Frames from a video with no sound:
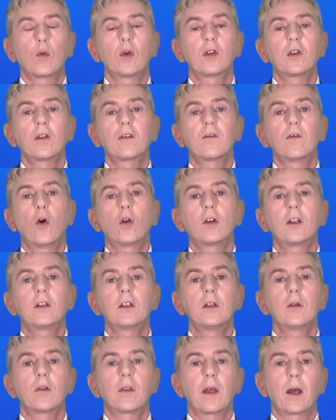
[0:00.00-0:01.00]
which is
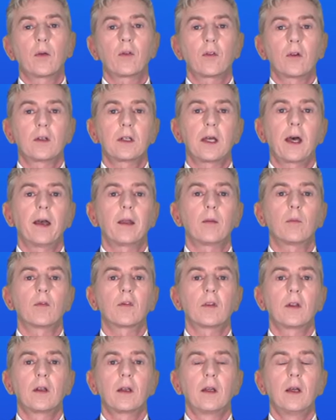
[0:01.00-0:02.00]
42,000
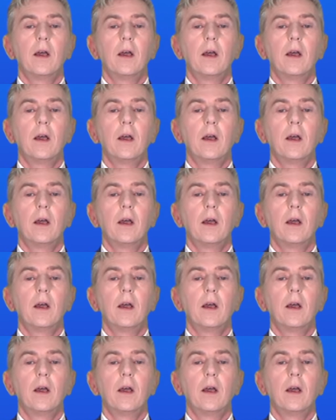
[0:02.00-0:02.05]
times.